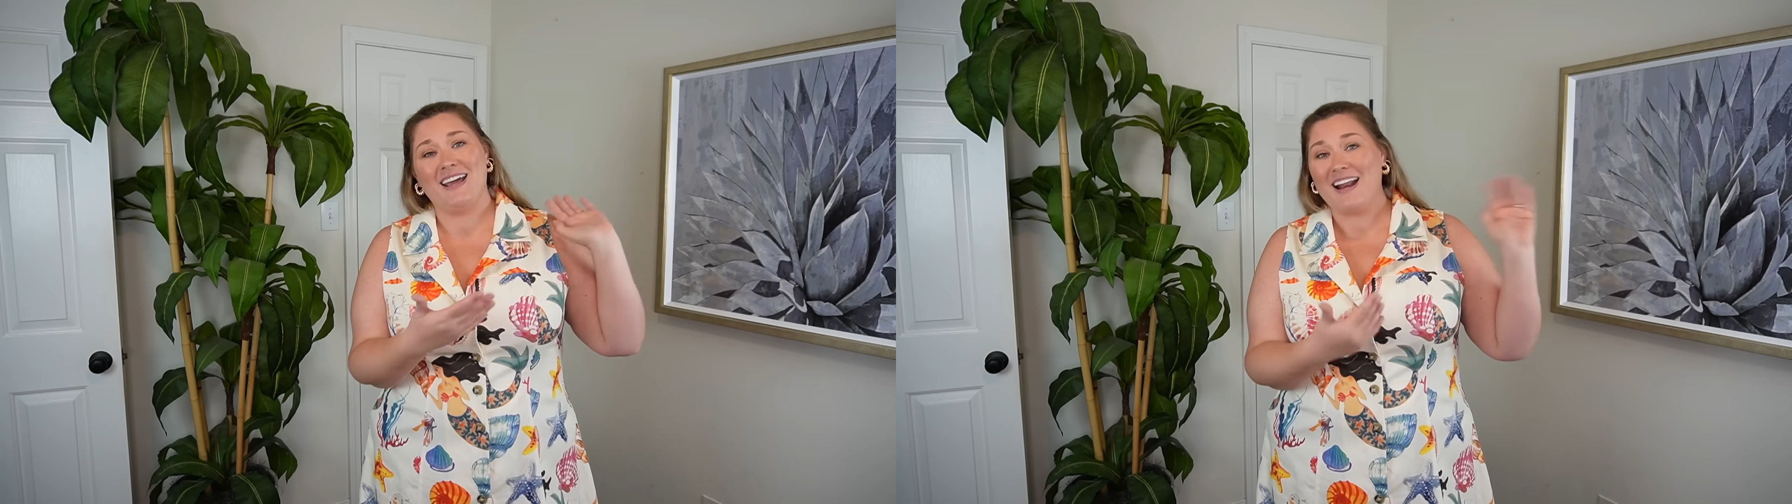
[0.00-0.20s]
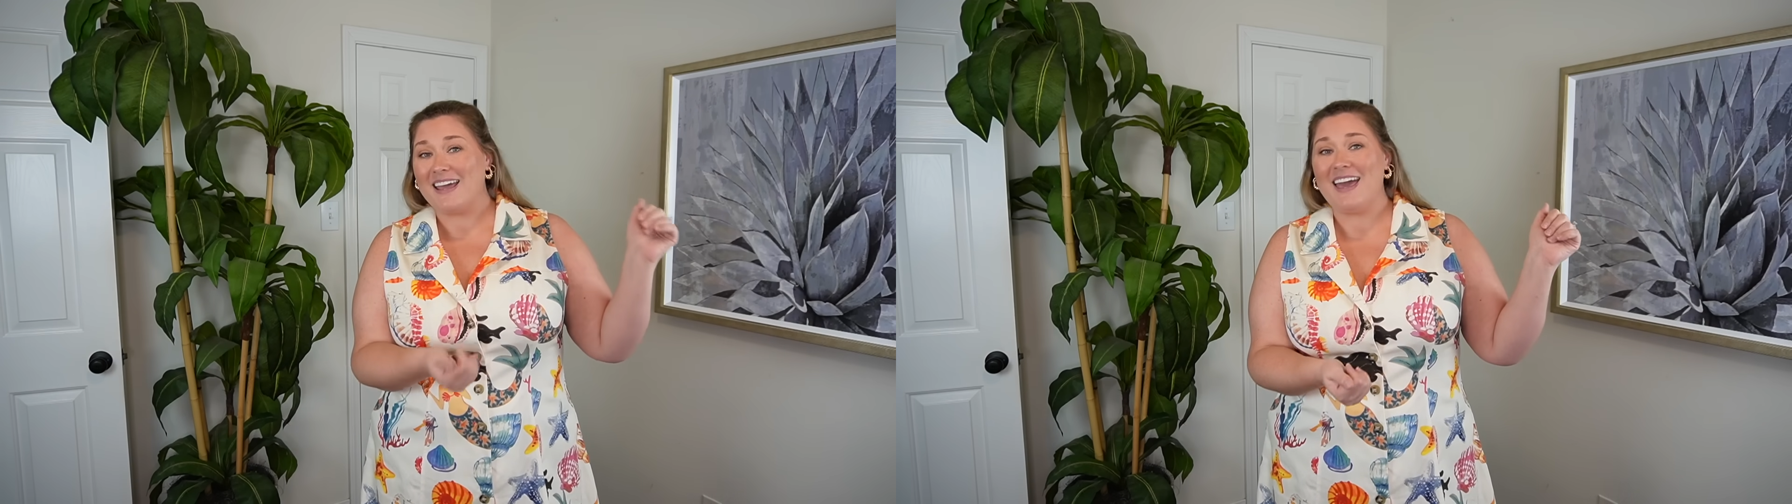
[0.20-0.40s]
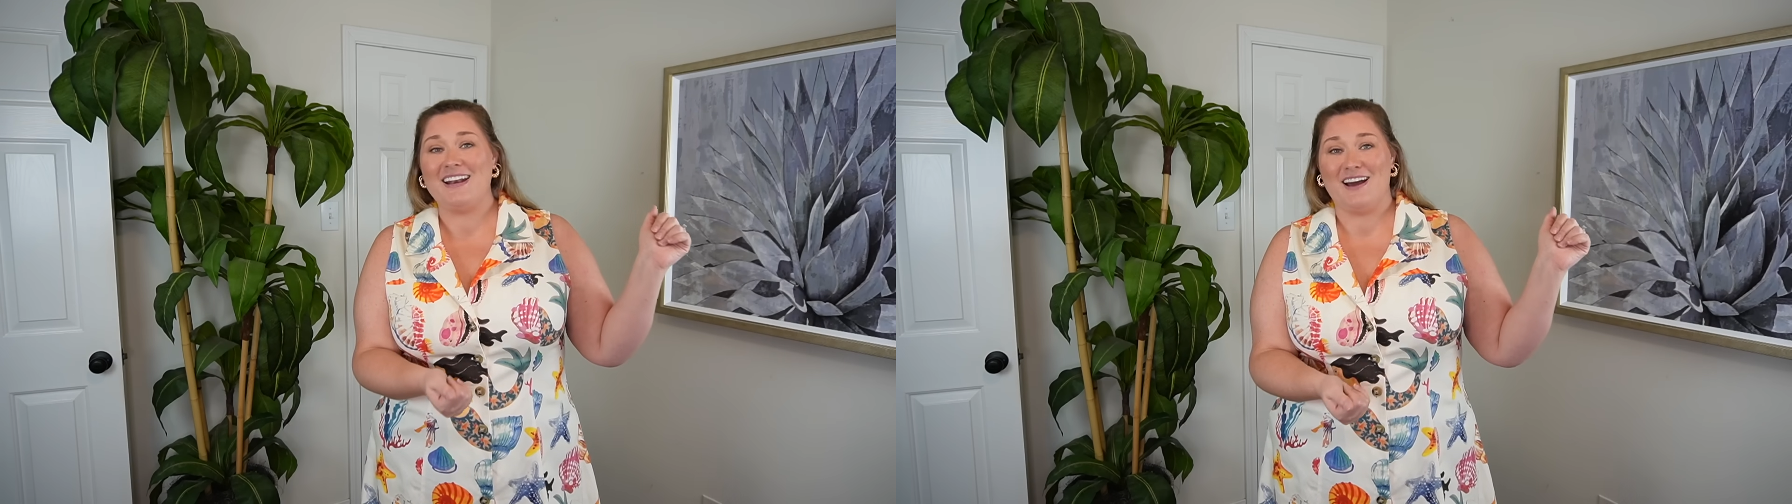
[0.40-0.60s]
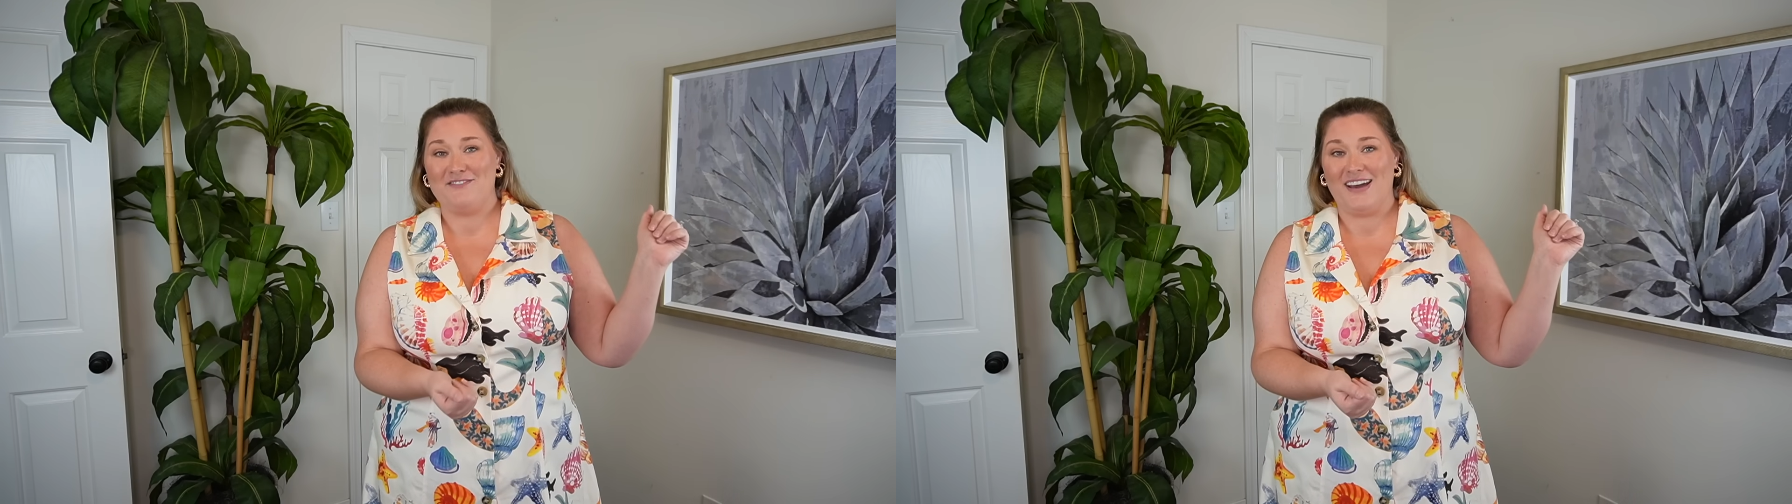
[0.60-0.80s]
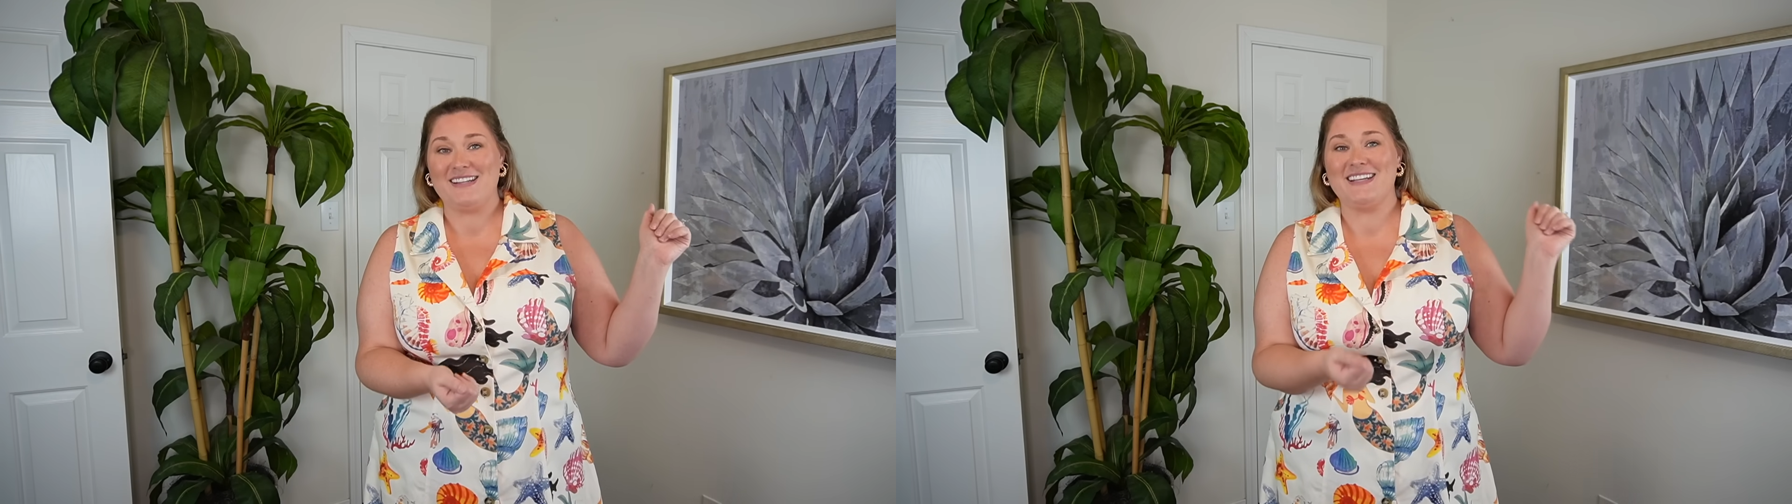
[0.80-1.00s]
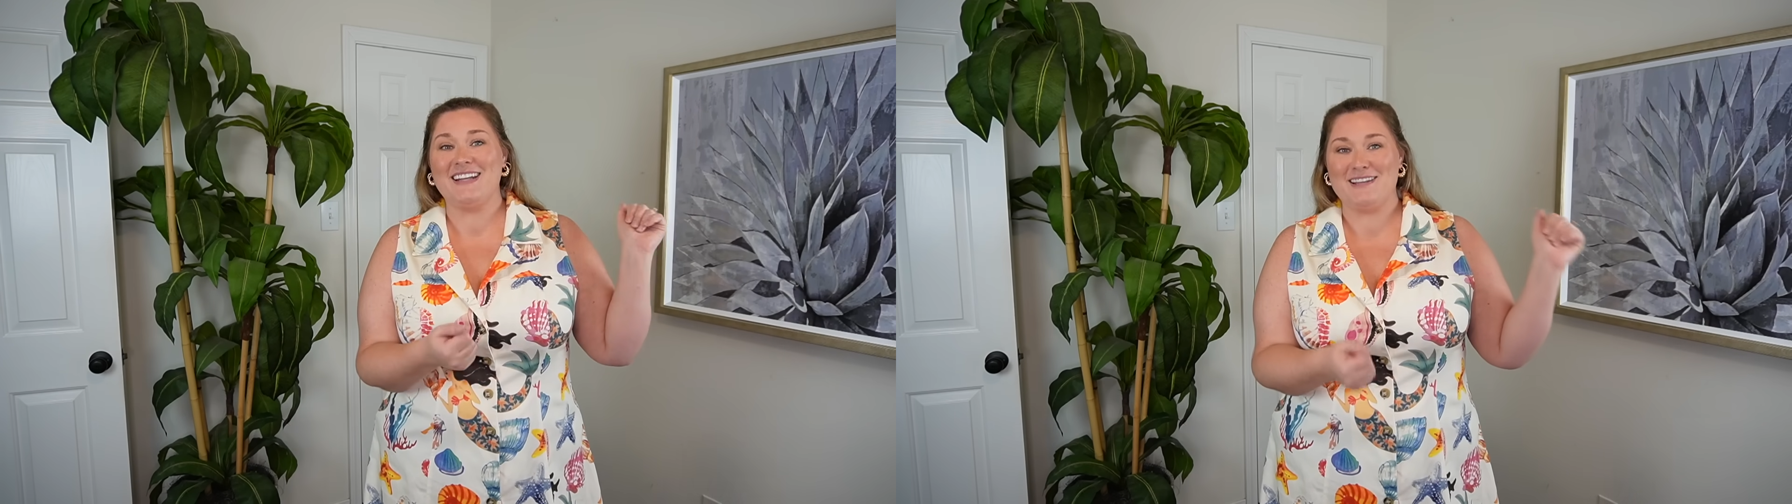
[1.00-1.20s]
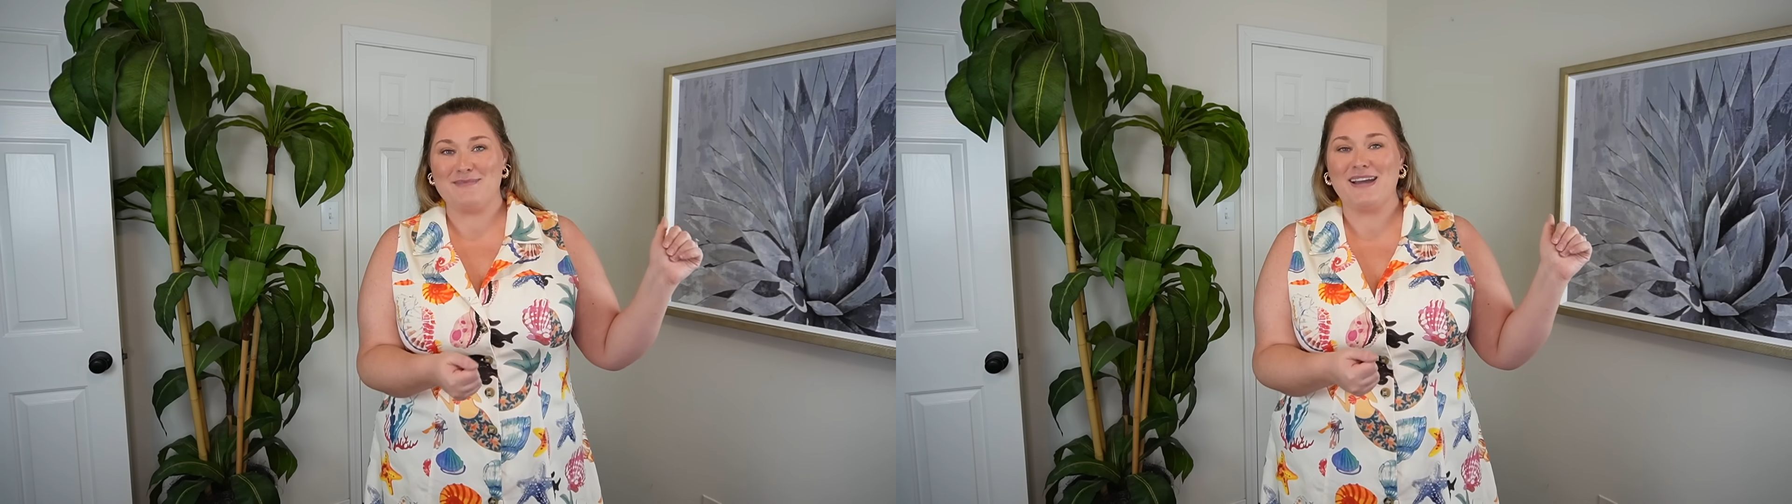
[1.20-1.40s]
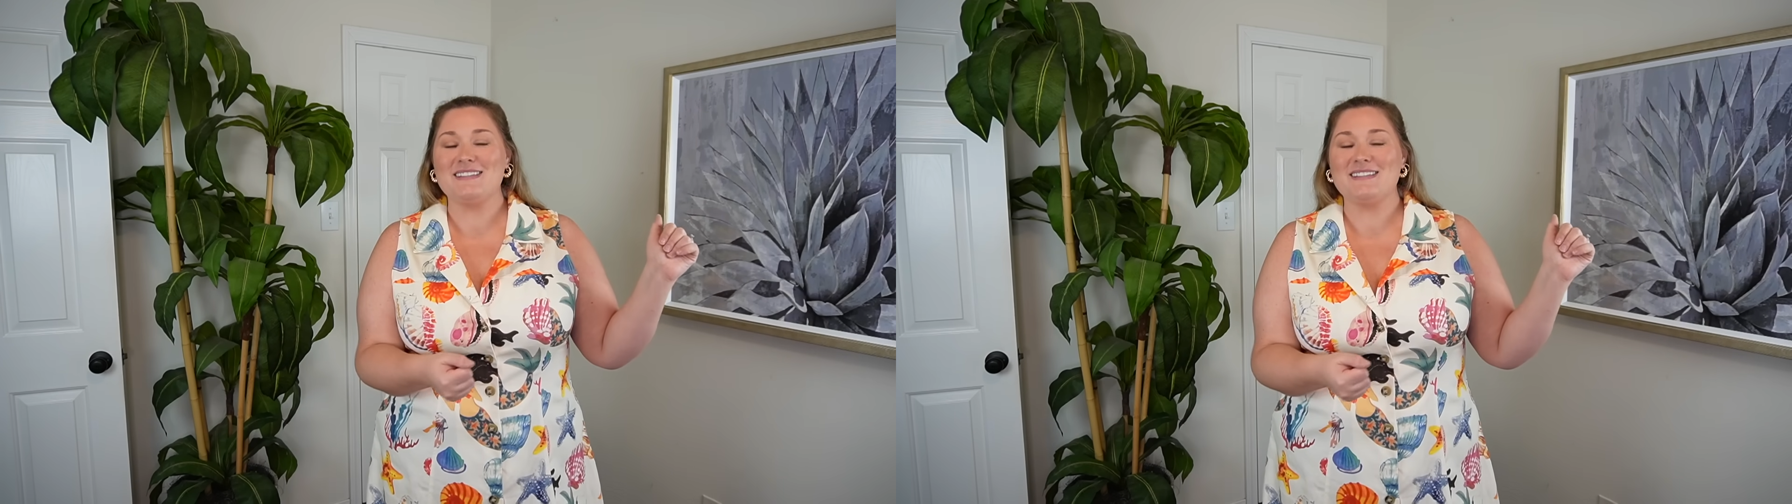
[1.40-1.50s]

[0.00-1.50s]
and I cannot find it in my